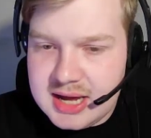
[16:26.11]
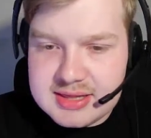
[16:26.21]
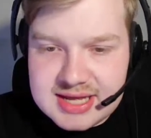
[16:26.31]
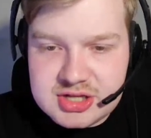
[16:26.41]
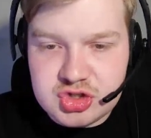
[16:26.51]

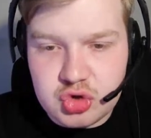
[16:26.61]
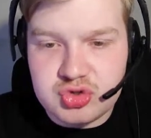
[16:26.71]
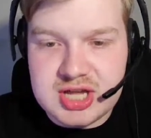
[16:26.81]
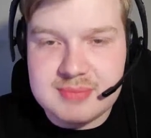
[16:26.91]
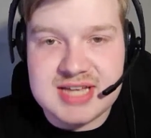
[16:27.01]
these two
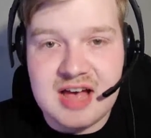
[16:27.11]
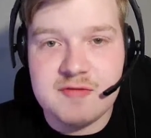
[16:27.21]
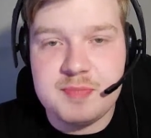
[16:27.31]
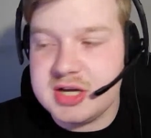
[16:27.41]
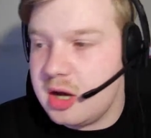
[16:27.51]
teams have
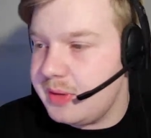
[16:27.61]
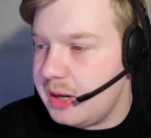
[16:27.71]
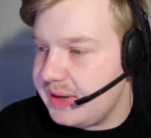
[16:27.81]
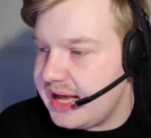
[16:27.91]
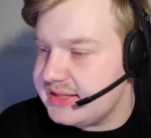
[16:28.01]
been coming
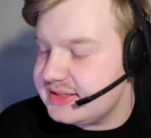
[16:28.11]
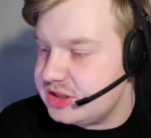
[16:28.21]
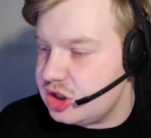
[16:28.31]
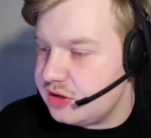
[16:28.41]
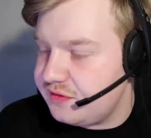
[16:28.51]
up against
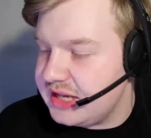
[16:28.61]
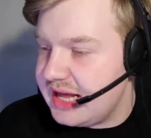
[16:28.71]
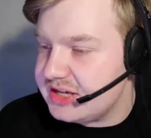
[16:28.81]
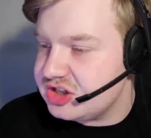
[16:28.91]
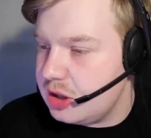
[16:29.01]
each other for the
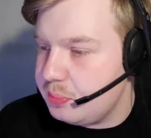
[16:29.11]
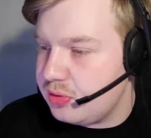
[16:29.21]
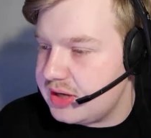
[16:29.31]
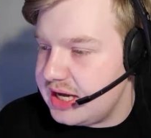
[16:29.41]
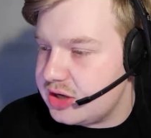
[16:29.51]
last number
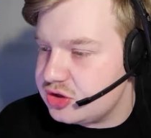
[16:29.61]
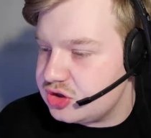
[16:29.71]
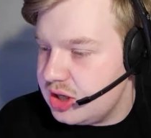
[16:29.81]
of years